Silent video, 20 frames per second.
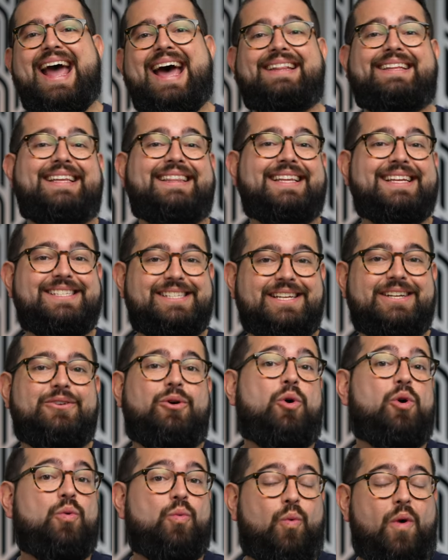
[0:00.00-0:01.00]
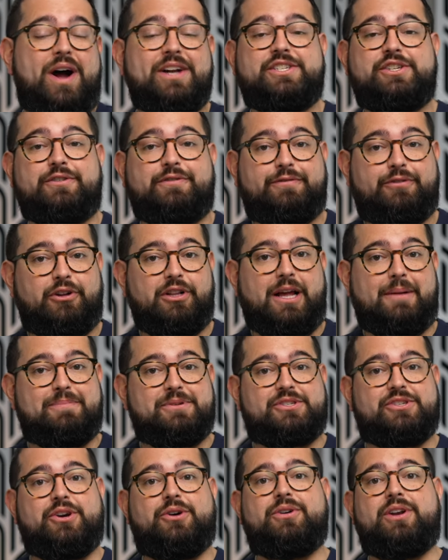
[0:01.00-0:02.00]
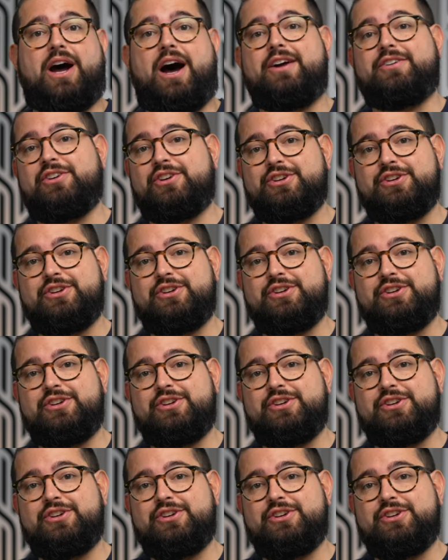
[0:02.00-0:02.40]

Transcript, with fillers: and then listen or watch your full episode on your